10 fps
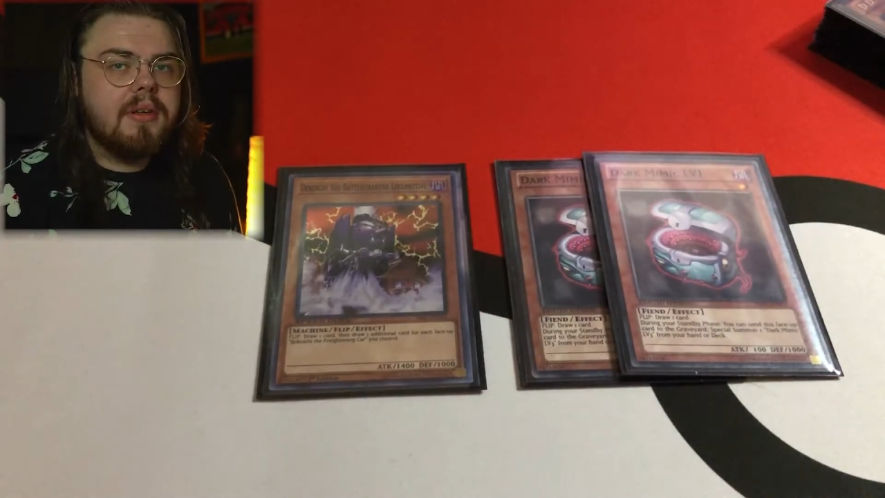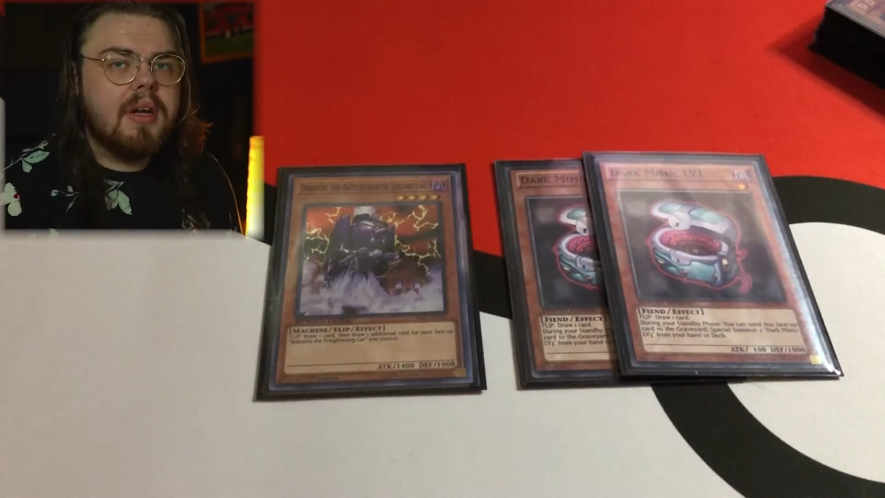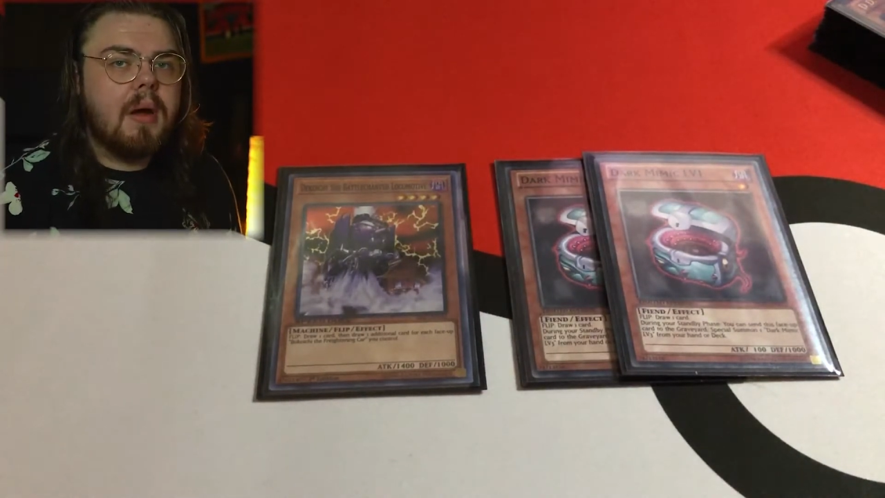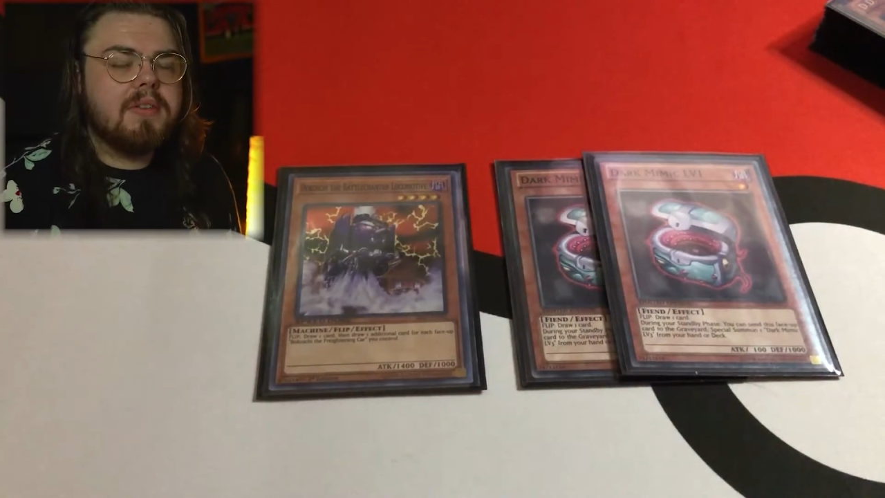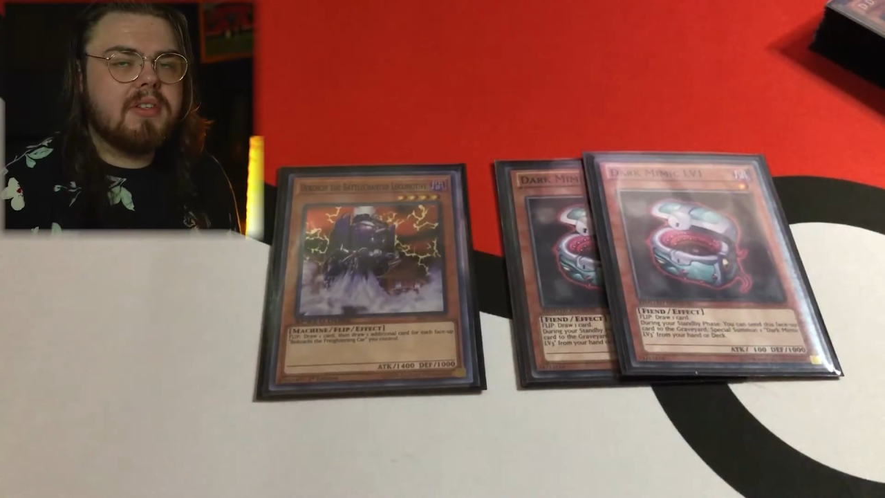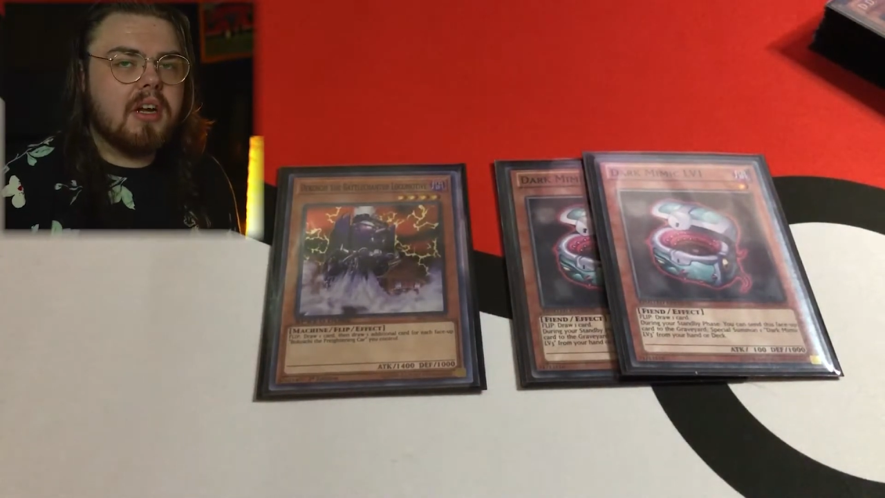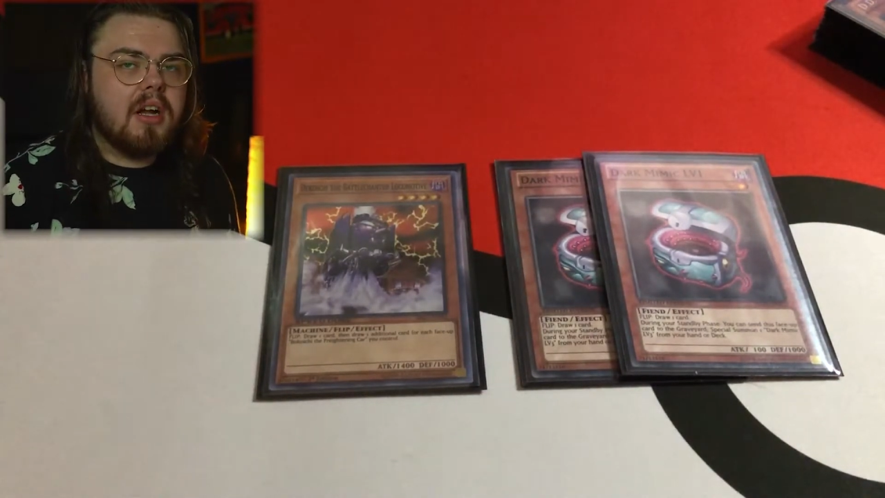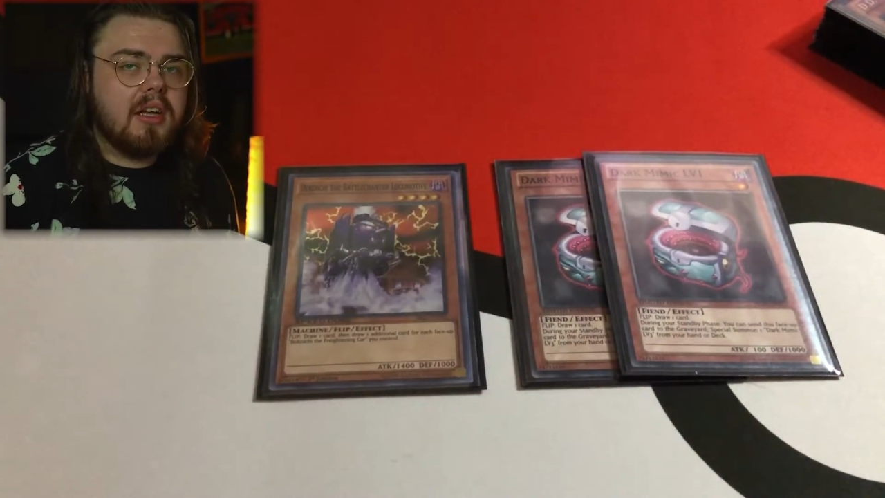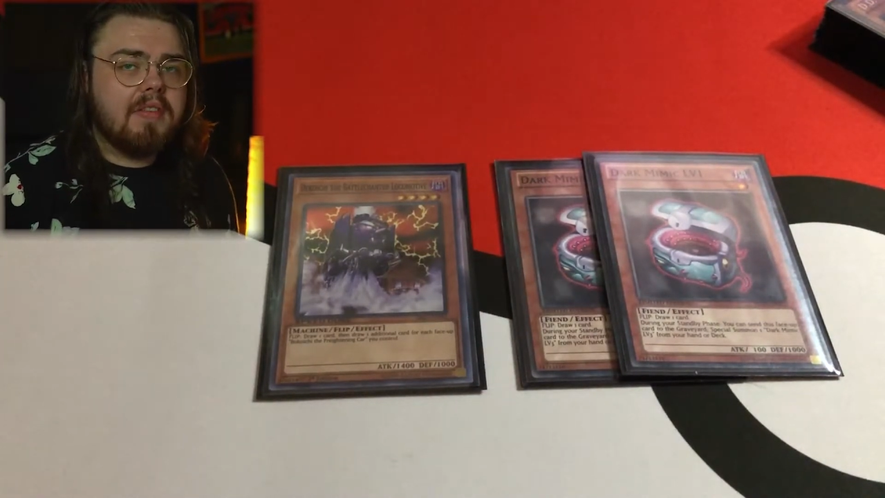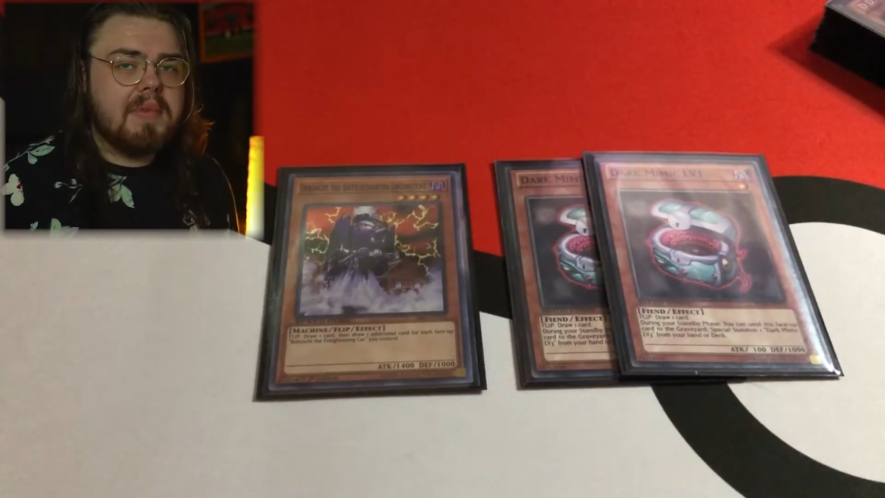It's not
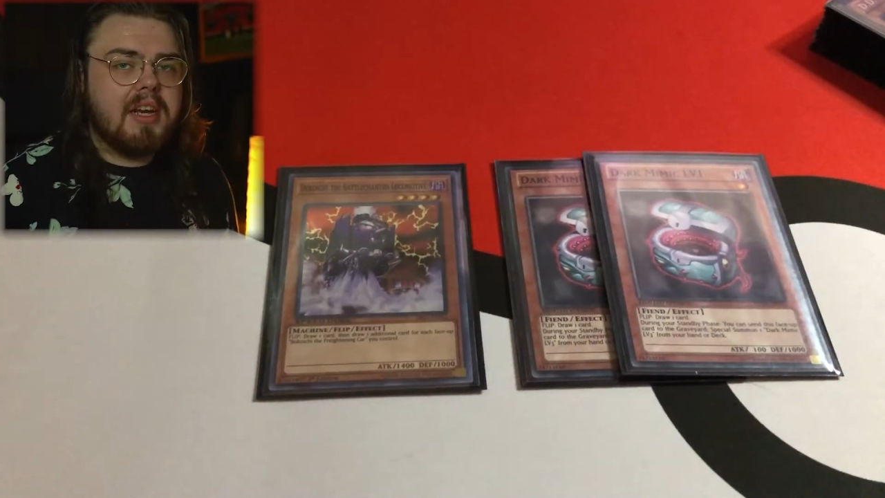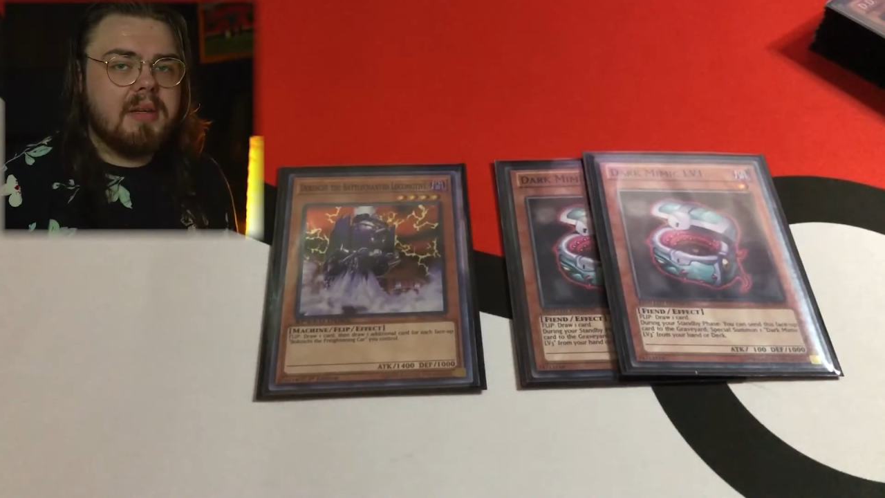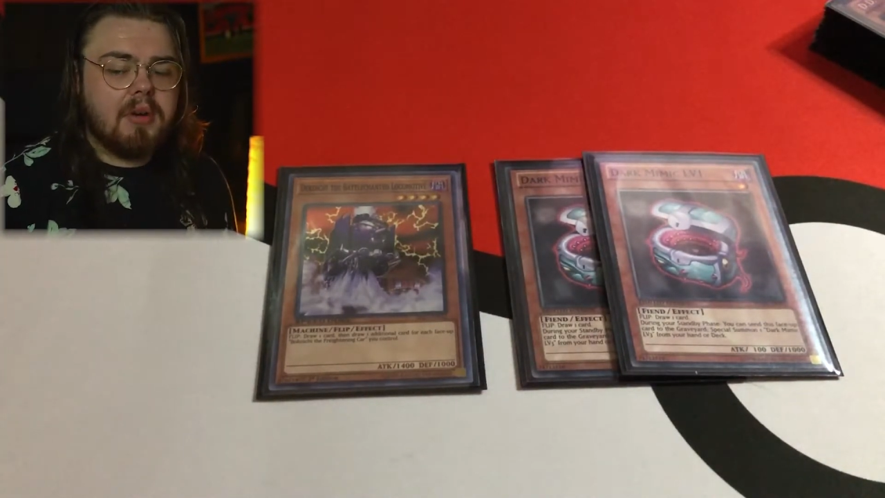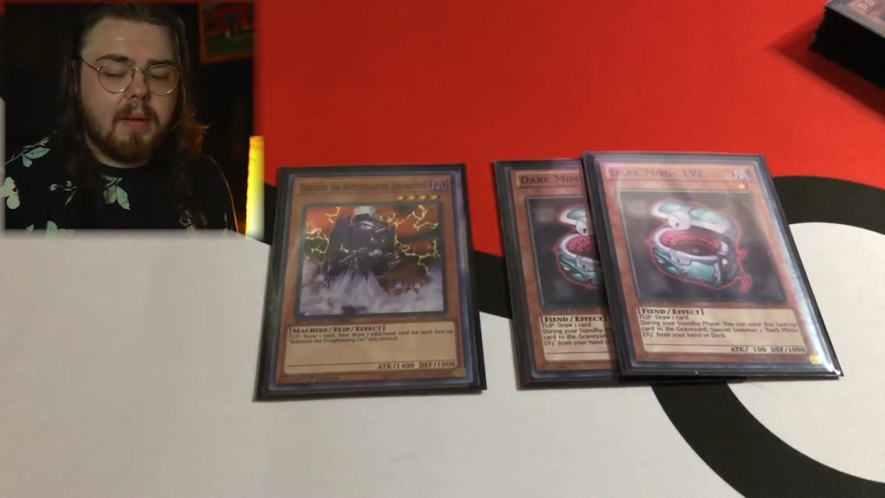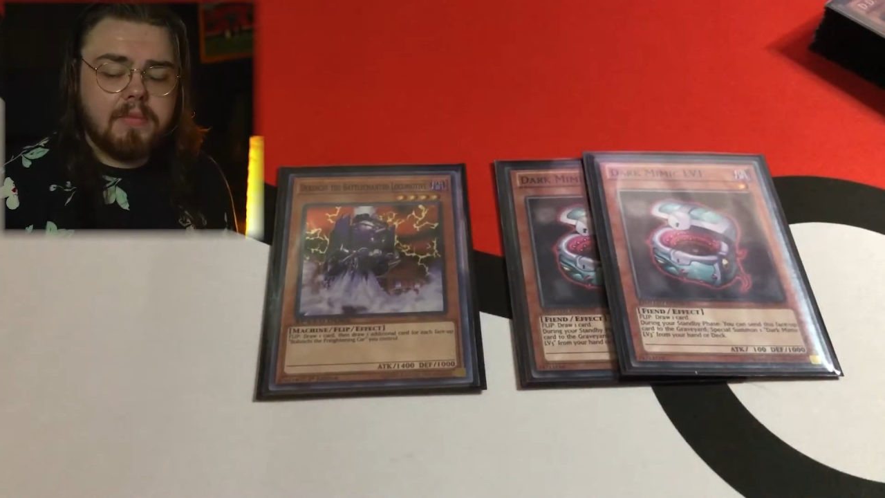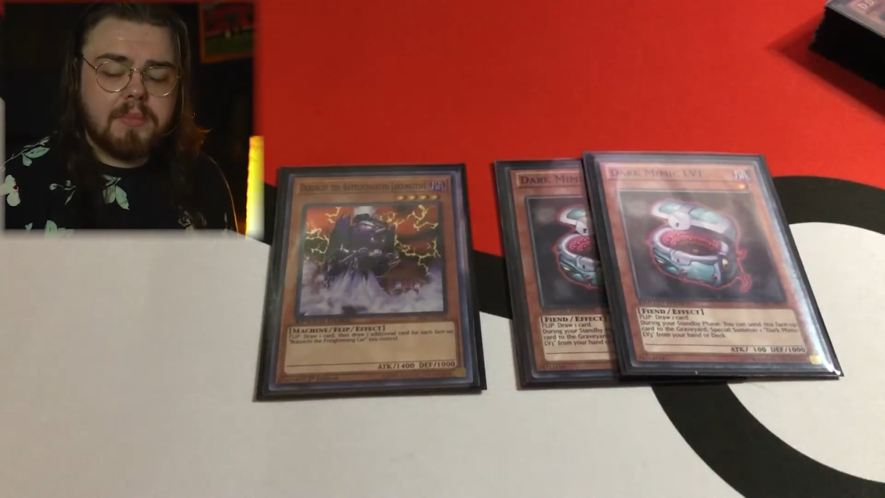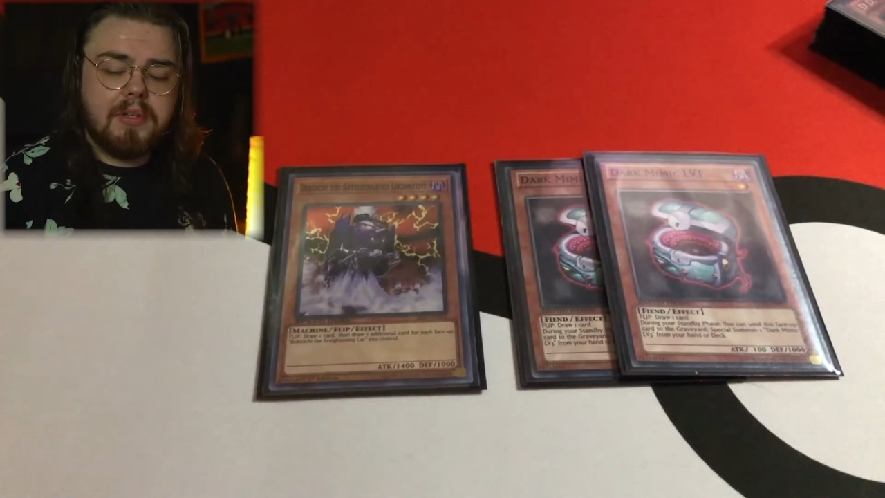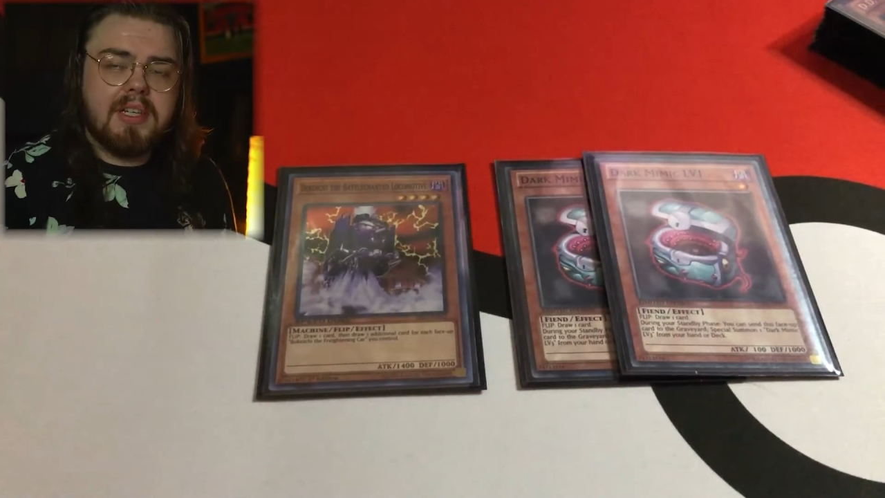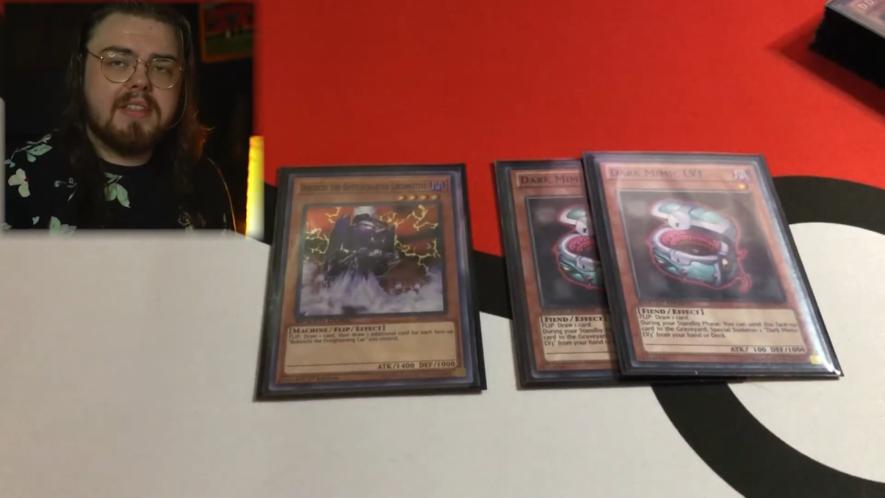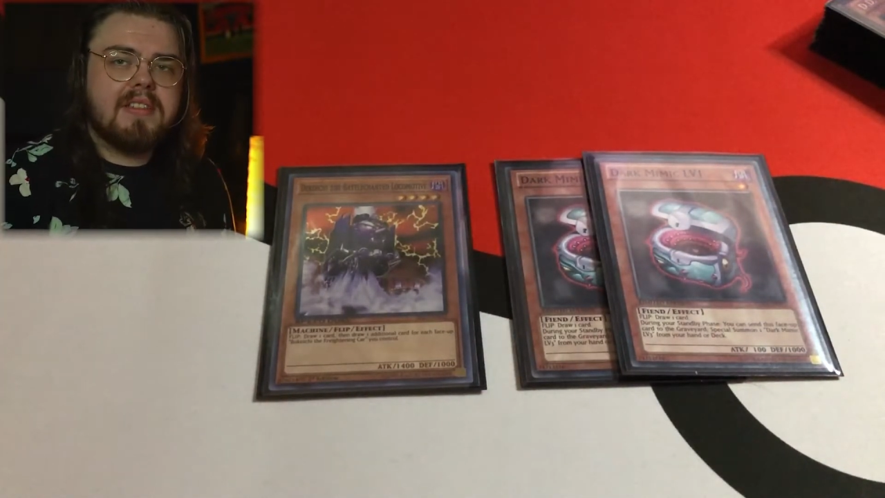giving me any problems, but
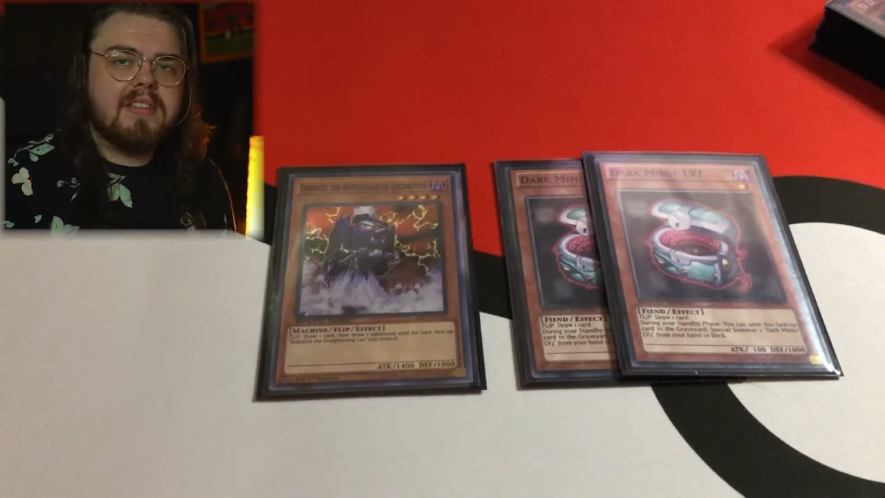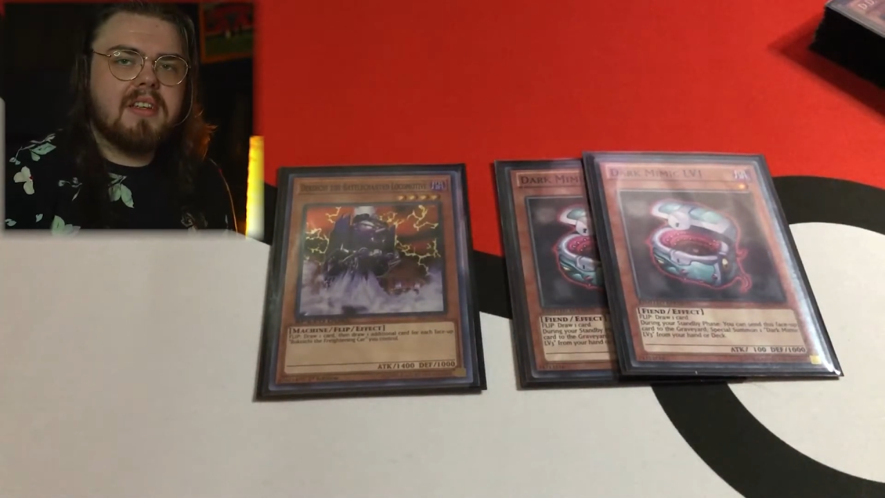it's